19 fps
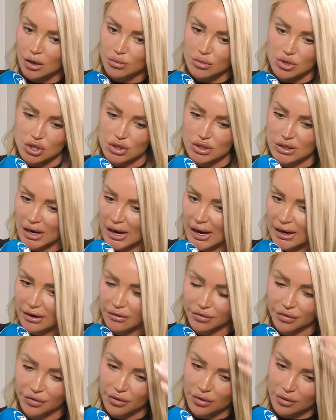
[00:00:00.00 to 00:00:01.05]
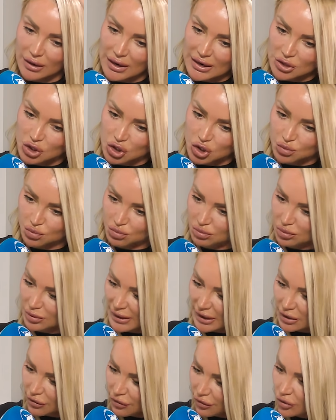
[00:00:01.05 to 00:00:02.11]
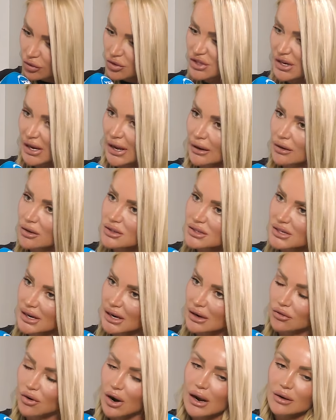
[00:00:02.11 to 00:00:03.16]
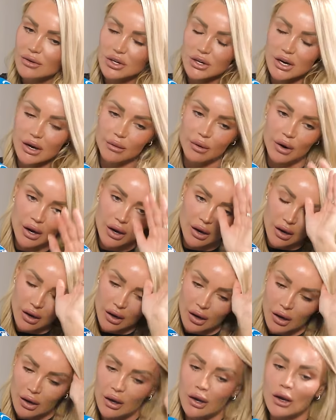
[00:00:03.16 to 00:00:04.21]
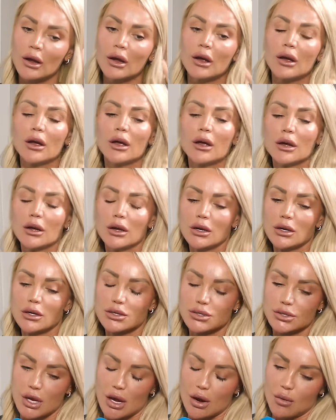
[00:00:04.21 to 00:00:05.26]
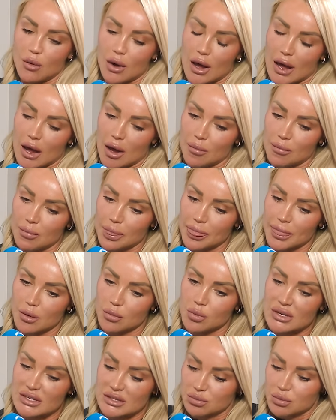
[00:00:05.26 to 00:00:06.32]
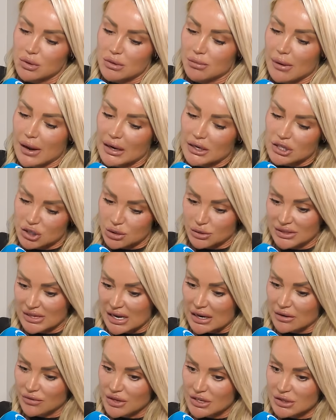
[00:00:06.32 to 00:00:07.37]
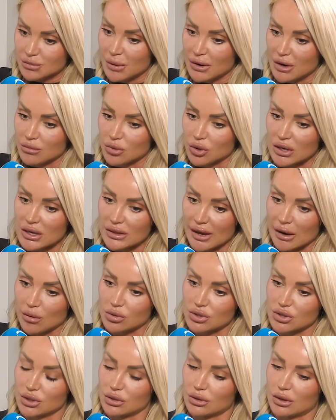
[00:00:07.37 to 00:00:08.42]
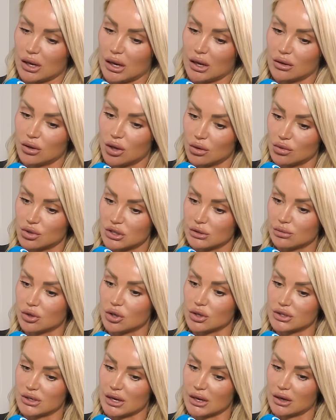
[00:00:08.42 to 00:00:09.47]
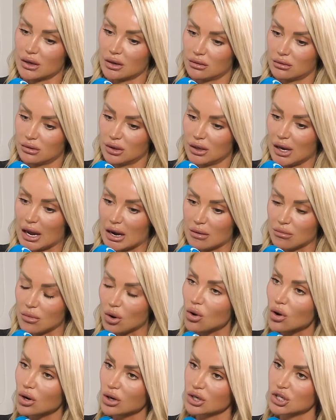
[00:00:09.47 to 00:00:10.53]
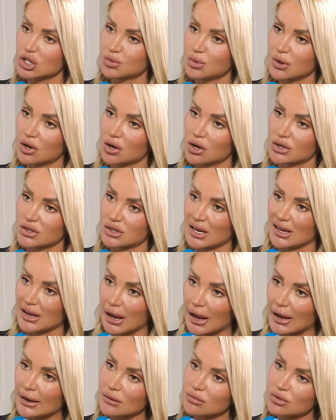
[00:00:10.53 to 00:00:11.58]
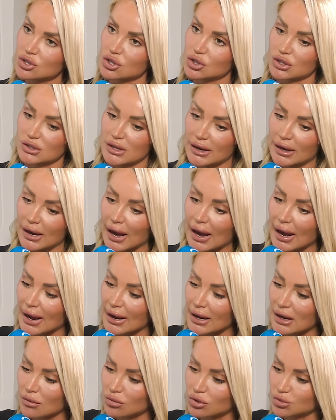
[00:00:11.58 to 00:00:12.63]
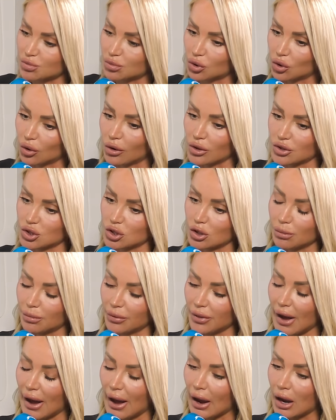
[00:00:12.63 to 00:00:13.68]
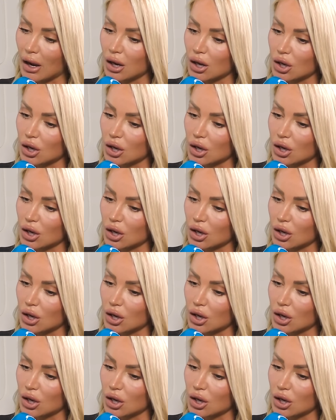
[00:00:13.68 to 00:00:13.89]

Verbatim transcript: we just kind of it just like a full circle turned round, you know. So um, we we managed to save this bit of money that was gonna go towards like get a mortgage because again it was just like i was brought up that